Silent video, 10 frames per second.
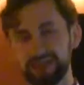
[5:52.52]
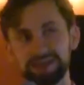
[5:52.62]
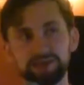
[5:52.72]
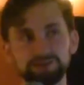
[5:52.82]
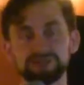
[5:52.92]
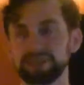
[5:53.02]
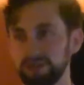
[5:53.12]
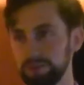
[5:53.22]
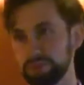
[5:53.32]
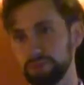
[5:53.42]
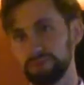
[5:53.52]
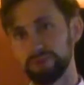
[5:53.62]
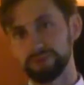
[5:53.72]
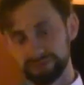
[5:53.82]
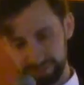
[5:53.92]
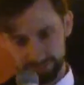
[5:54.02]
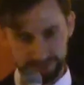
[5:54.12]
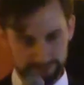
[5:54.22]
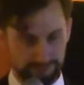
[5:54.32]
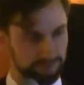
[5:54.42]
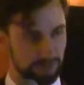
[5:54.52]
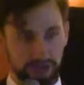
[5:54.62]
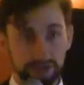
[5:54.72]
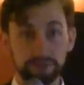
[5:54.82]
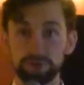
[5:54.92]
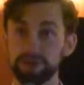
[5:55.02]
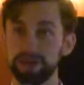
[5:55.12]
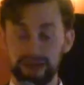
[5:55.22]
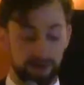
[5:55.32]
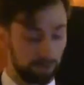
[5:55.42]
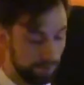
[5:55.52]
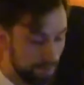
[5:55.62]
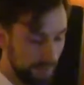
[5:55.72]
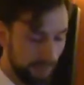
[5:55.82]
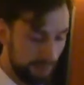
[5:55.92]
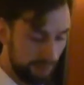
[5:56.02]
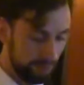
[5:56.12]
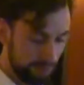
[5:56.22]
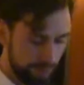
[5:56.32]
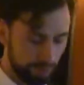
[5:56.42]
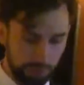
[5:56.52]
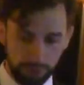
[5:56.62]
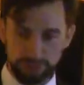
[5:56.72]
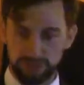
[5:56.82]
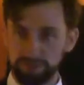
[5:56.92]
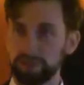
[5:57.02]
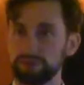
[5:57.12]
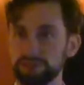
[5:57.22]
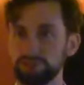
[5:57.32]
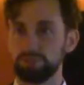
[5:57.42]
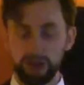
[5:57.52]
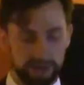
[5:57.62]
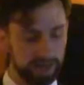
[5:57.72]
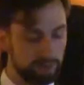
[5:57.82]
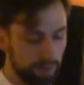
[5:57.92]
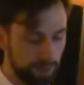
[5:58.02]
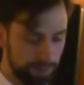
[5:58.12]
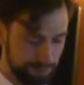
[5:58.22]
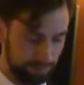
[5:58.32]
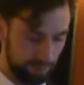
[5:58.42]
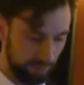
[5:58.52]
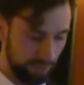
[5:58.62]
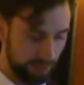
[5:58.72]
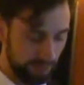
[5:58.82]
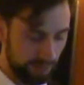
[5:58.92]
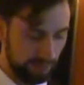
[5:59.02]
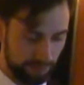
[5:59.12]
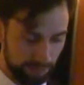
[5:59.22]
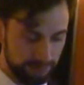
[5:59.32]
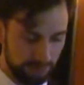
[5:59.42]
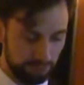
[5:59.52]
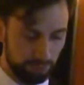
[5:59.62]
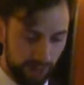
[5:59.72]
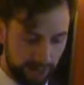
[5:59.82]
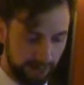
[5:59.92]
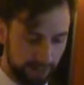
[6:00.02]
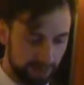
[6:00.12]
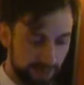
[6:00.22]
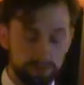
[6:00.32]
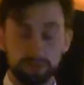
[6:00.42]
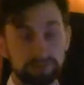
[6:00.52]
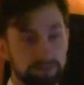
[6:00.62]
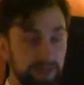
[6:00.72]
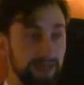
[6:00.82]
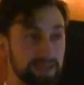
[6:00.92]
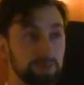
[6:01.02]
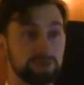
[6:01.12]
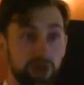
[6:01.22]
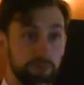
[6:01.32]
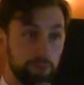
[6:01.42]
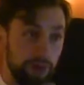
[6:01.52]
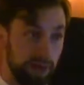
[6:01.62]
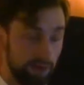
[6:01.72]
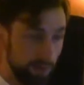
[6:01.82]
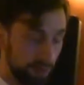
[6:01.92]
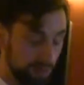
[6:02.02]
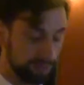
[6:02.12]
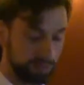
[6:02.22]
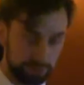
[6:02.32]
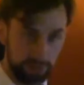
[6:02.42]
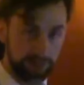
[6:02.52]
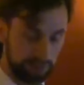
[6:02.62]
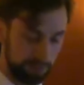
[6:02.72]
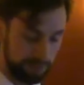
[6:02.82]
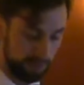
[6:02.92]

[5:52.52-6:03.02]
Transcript: that I love to tell people about, and I'm lucky to be doing it now. But with Yoshi, I find myself bragging about her. I find myself bragging, and I can't seem to stop bragging about her. I'll try to stop